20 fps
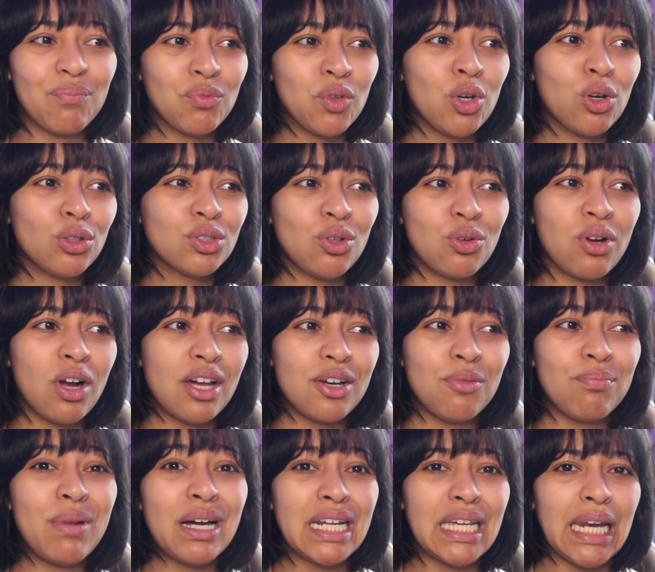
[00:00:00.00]
Girl don't
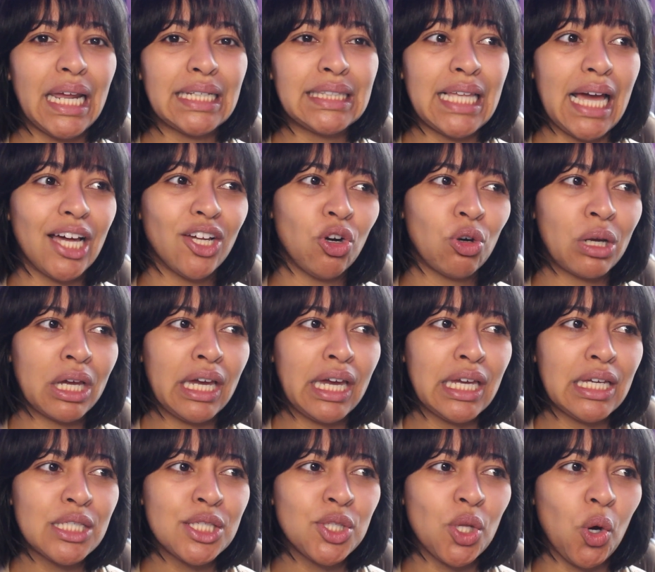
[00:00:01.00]
got money like that,
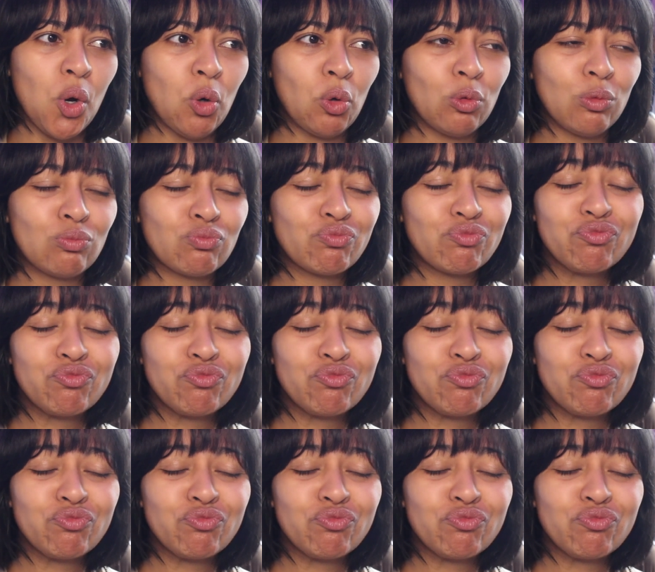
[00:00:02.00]
okay? So